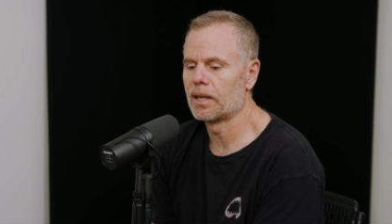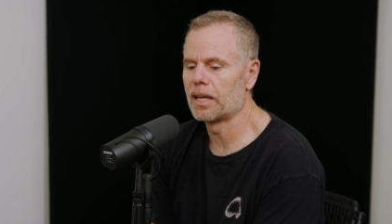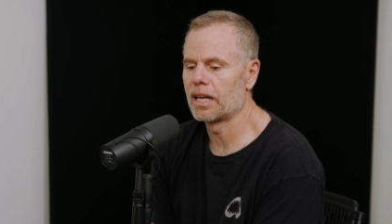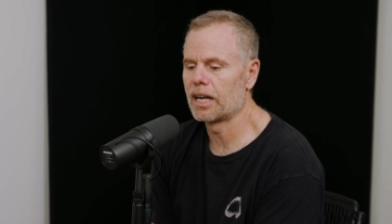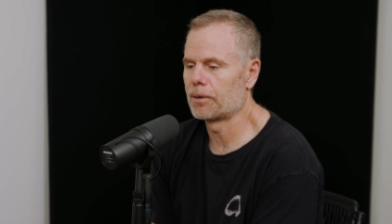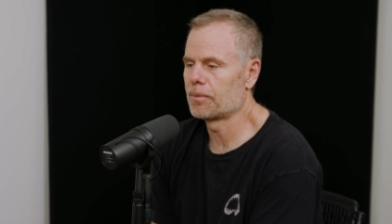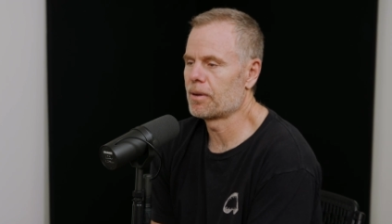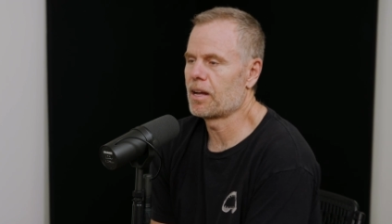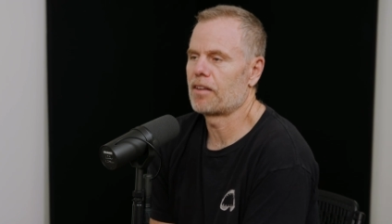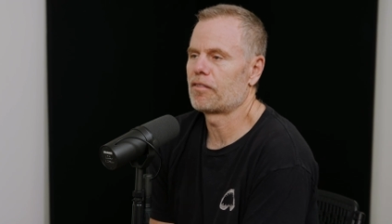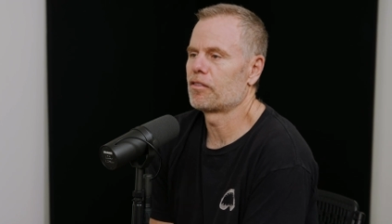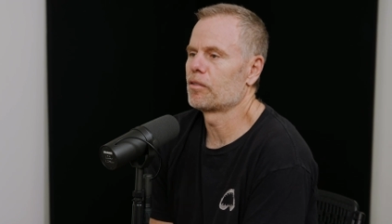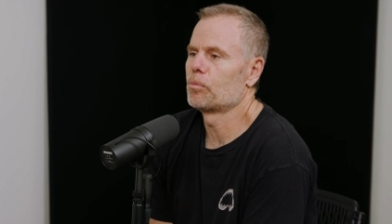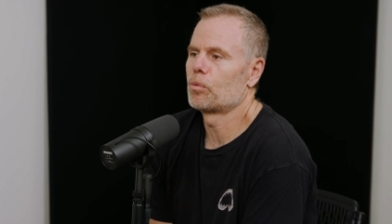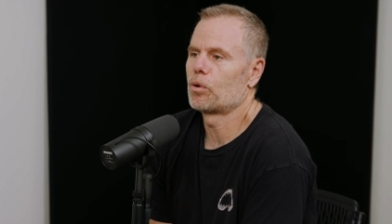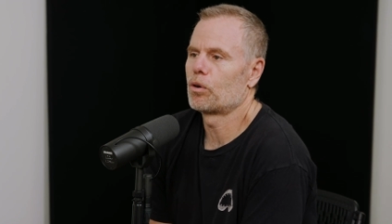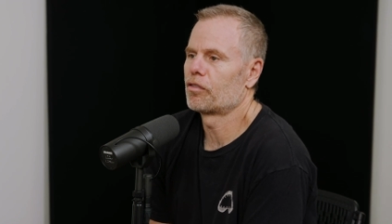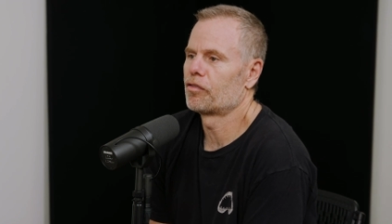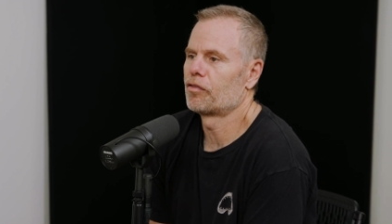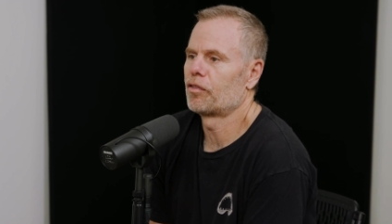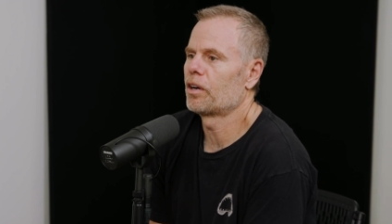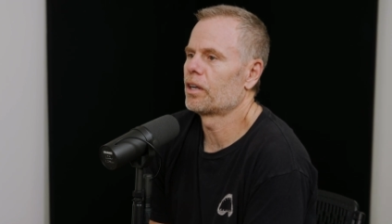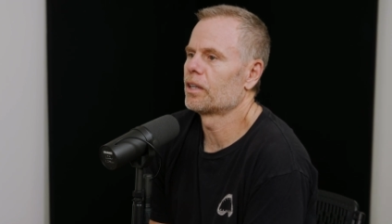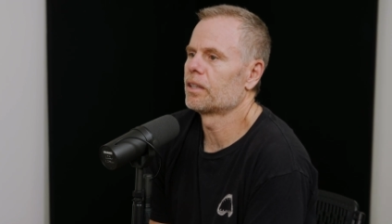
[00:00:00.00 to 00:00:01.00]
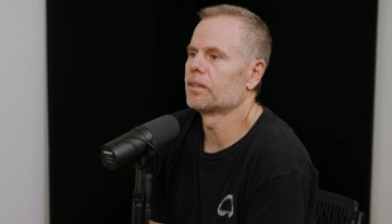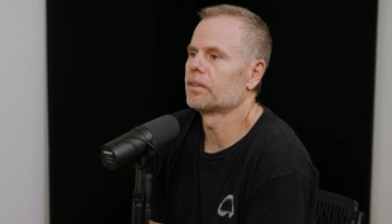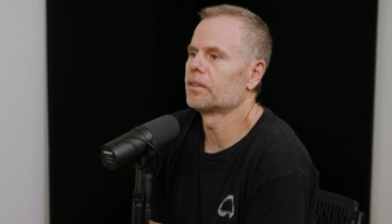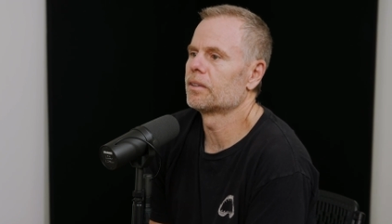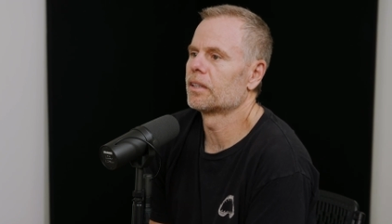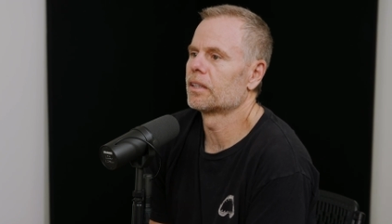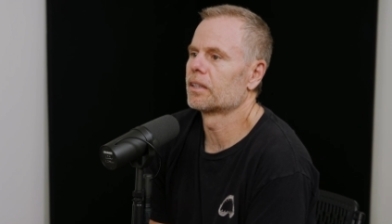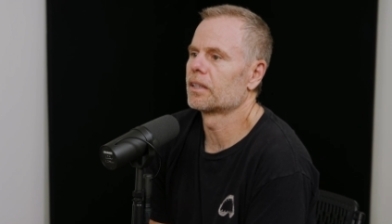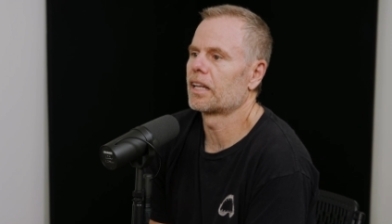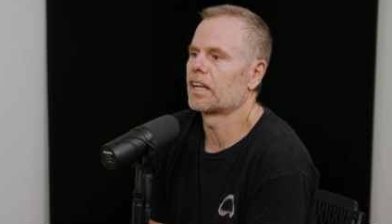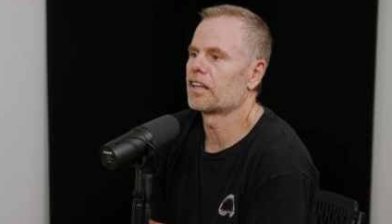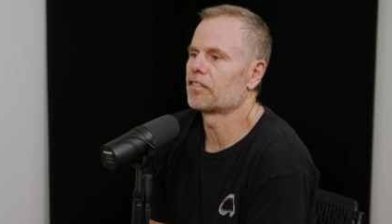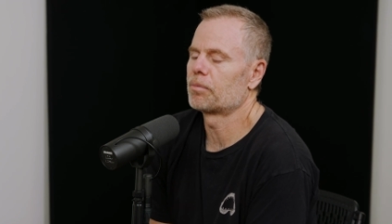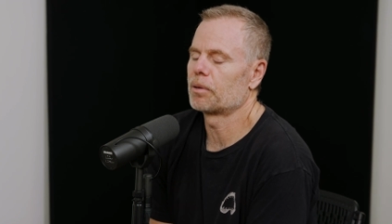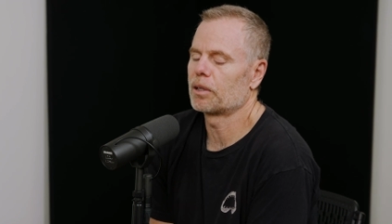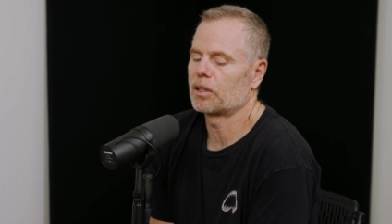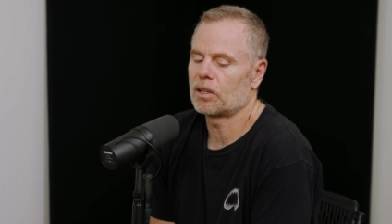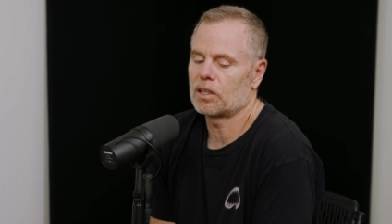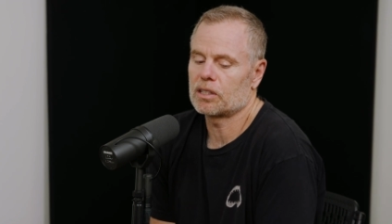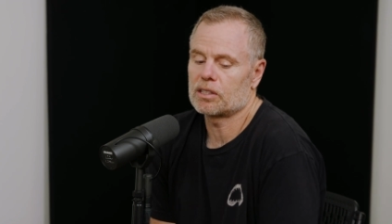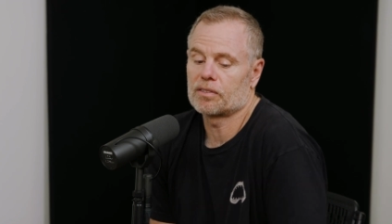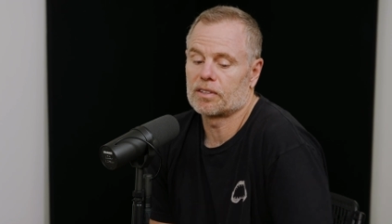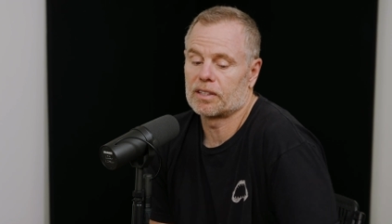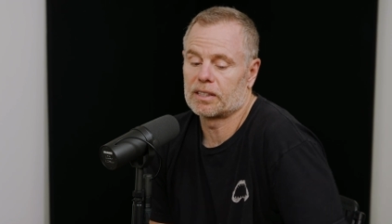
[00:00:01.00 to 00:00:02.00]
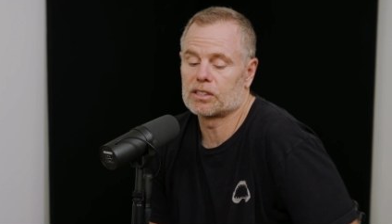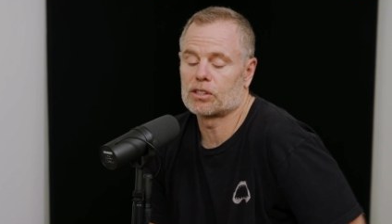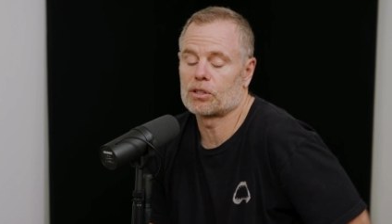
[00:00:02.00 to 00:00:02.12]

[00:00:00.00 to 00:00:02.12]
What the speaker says: having more fun in life because of it.